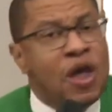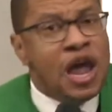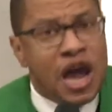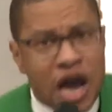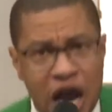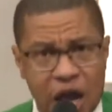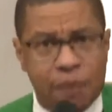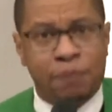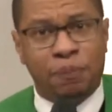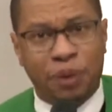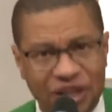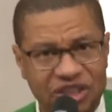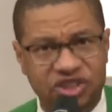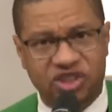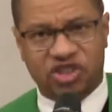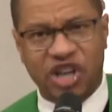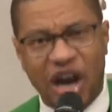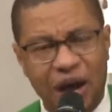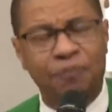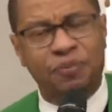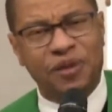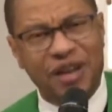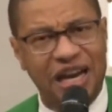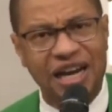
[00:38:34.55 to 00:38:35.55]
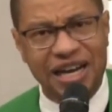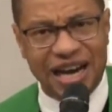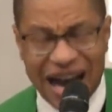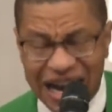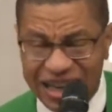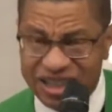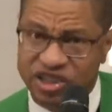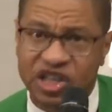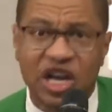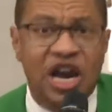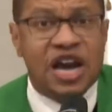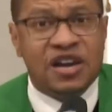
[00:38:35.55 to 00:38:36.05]
He put something in
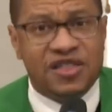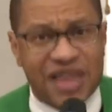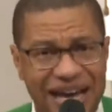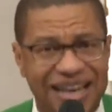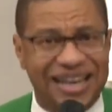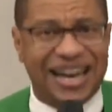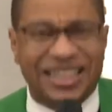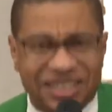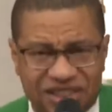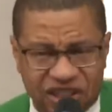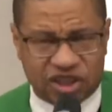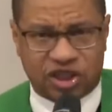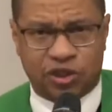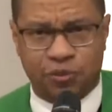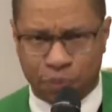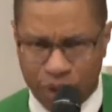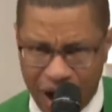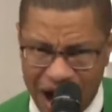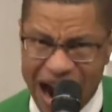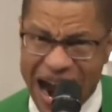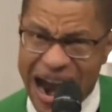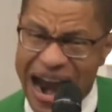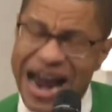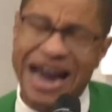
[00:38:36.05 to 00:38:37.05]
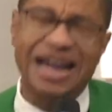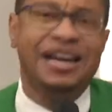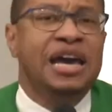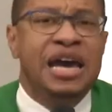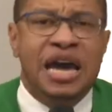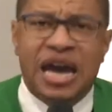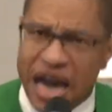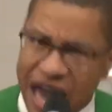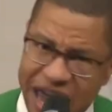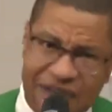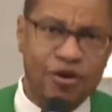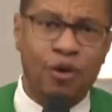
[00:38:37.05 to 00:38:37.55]
us that lets us pray
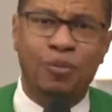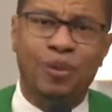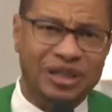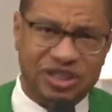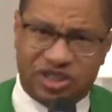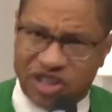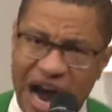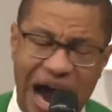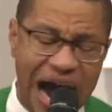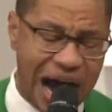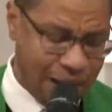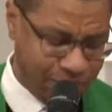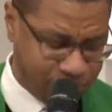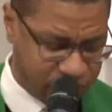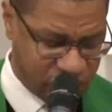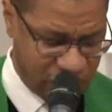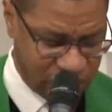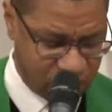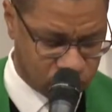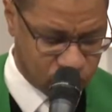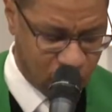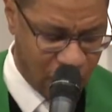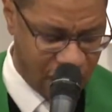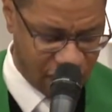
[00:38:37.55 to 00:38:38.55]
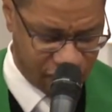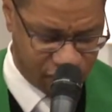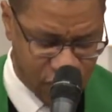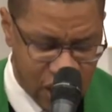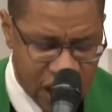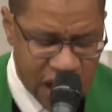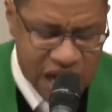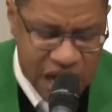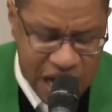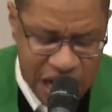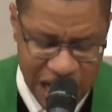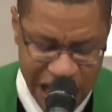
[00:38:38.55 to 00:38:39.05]
even when times get
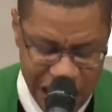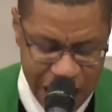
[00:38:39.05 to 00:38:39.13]
rough.